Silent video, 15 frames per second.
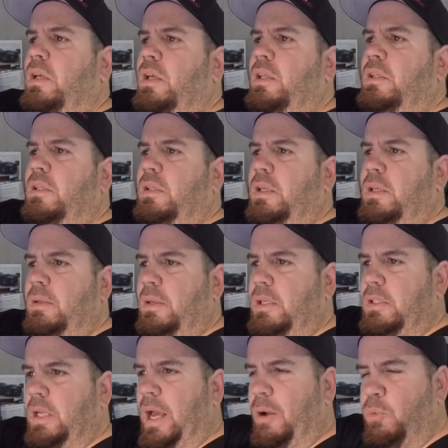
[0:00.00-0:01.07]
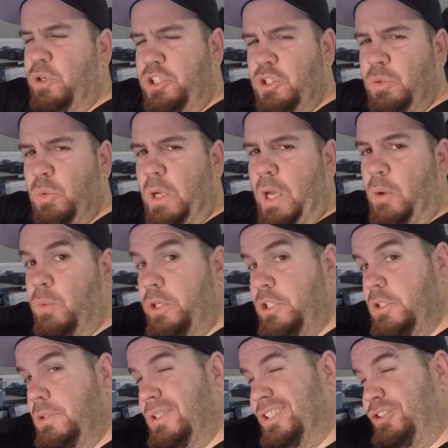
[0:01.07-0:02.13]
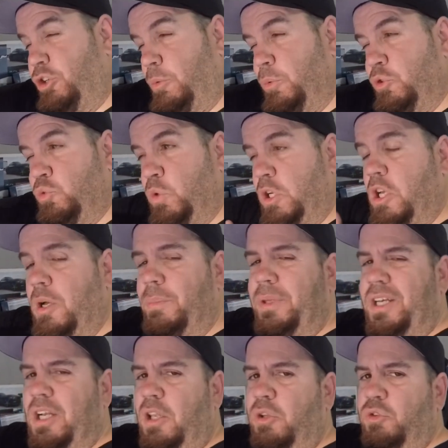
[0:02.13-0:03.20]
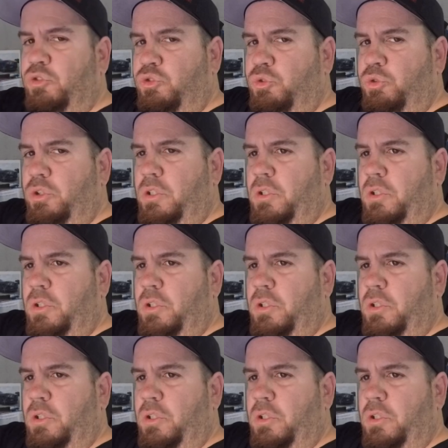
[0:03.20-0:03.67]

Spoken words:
And I wish the turbos would come in a little sooner.